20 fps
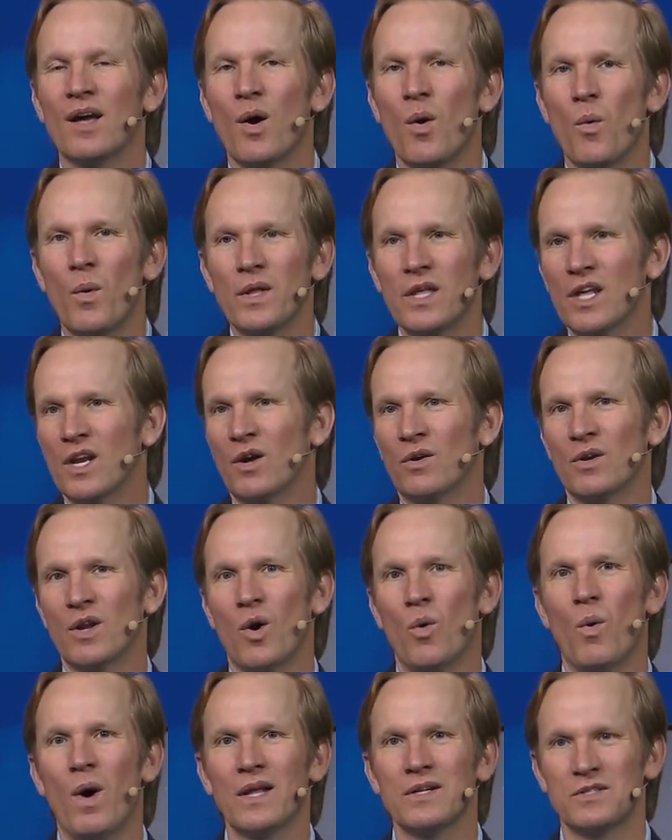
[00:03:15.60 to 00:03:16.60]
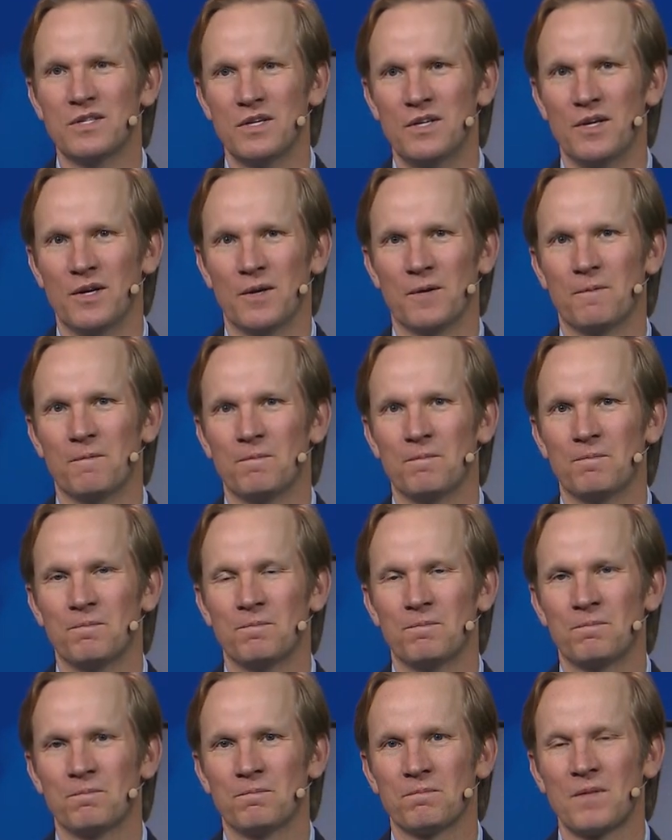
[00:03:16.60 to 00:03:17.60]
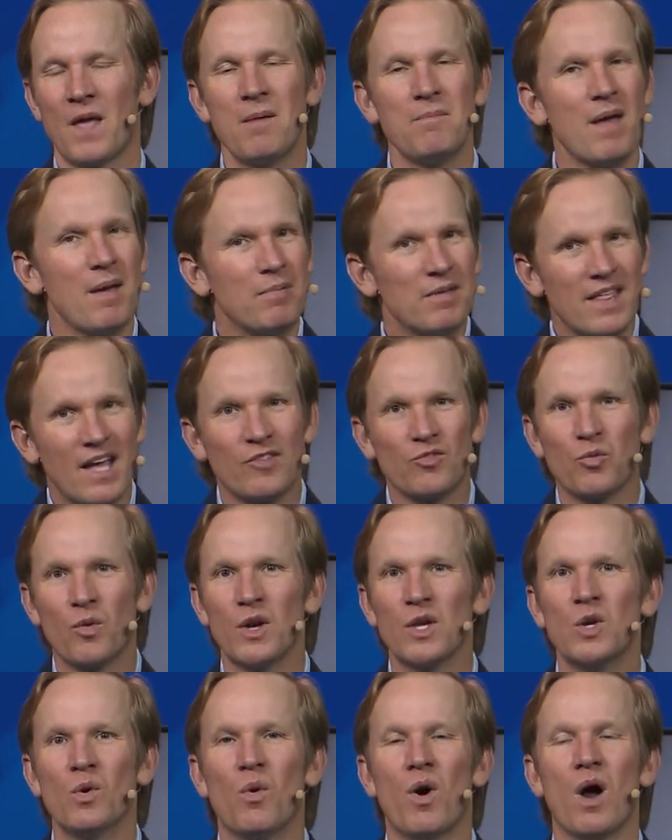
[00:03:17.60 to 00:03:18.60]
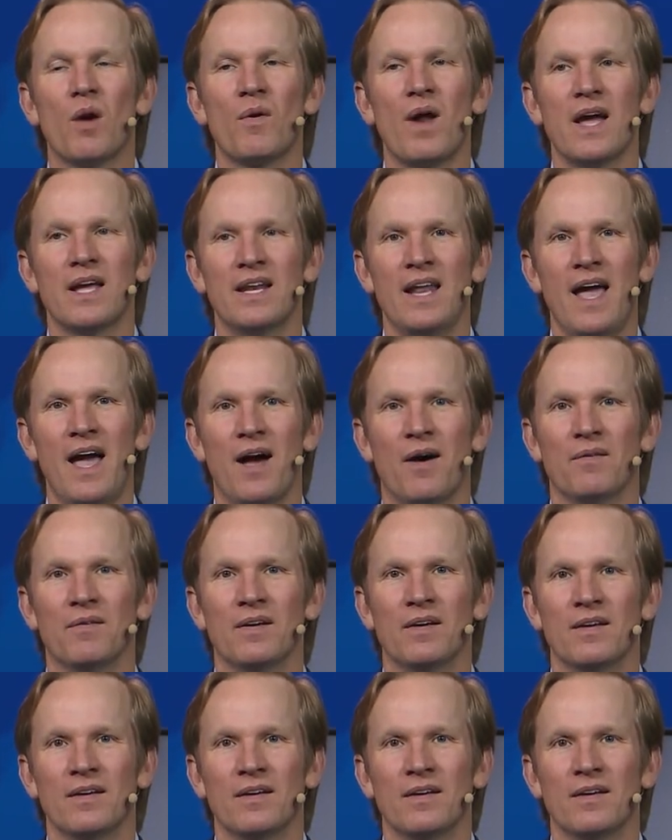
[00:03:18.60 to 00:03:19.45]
when you don't know what to do? And maybe that's where you are right now.